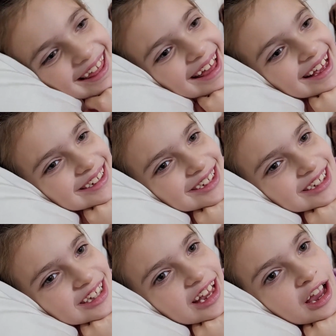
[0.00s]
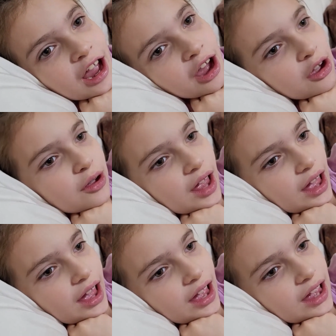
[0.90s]
that and she's like,
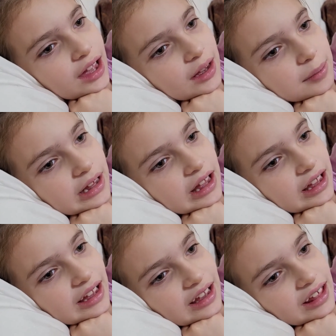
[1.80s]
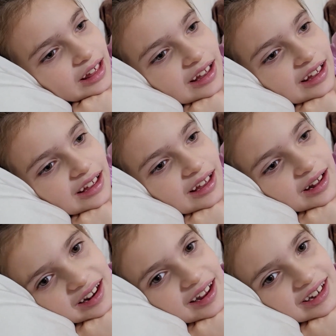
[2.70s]
okay, I'm playing it.
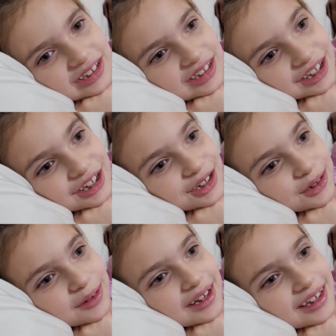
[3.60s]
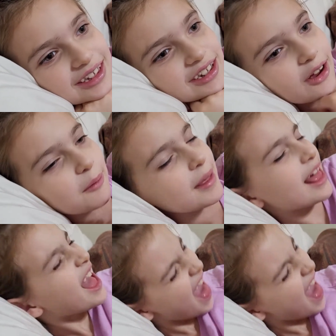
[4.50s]
And I just do it in the shower bit.